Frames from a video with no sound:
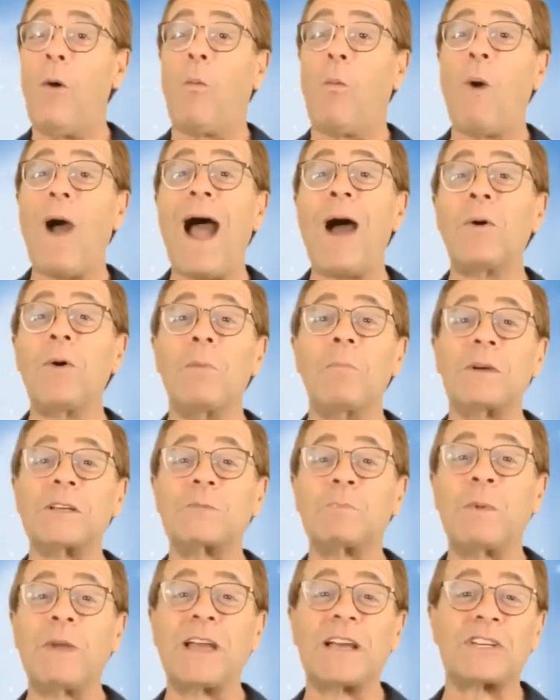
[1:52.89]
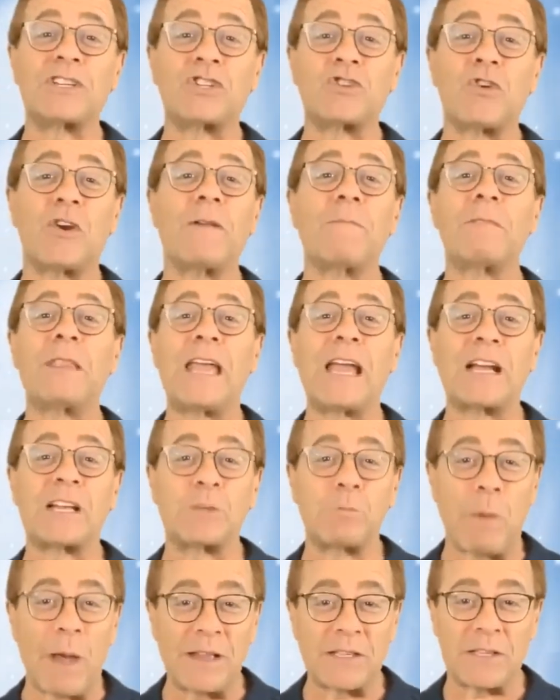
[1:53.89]
wow, it must be extremely
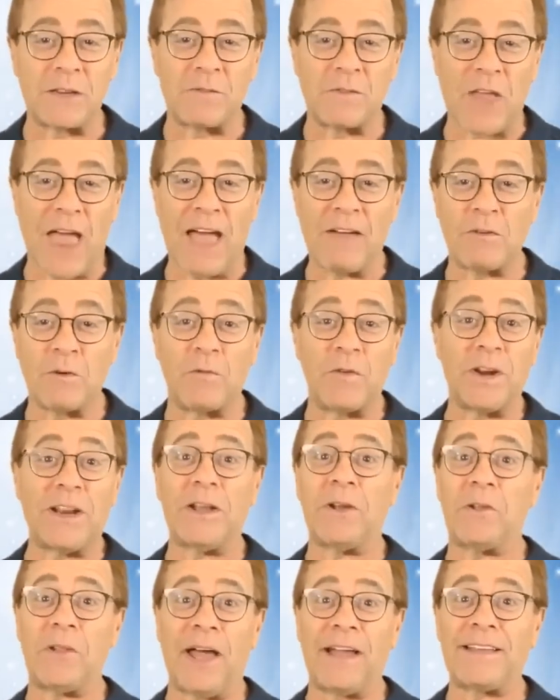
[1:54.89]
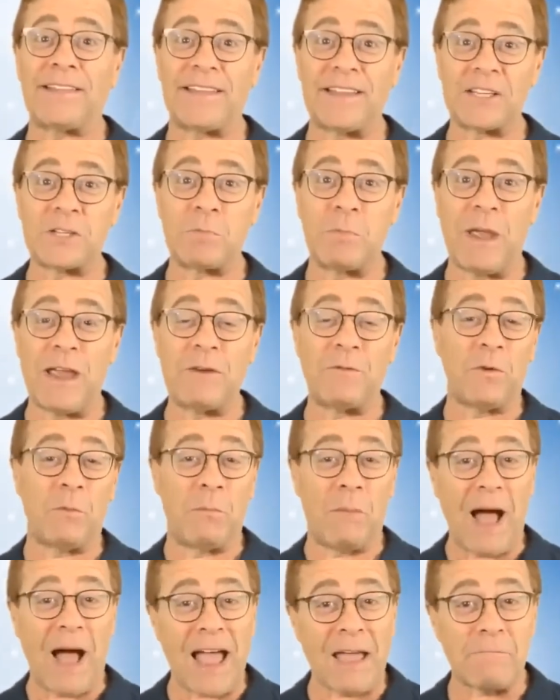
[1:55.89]
expensive to have a video like this made for
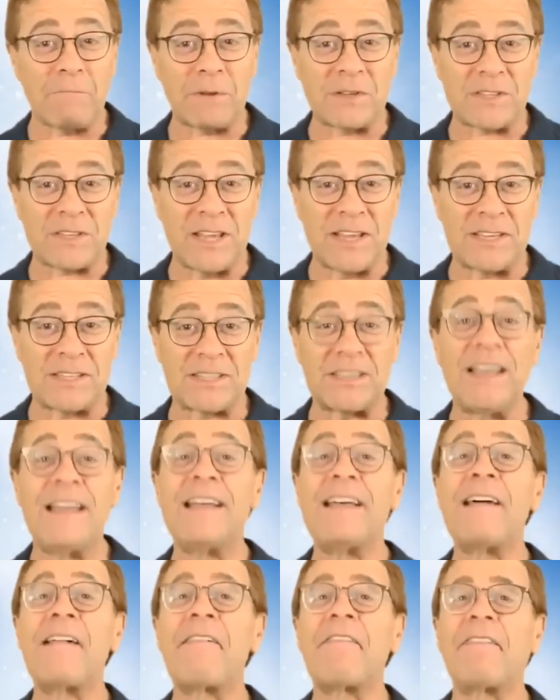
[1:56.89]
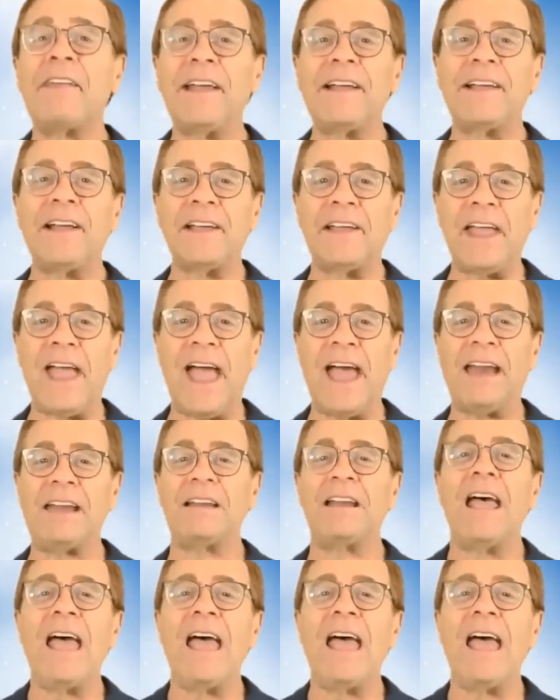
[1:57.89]
my business, think again.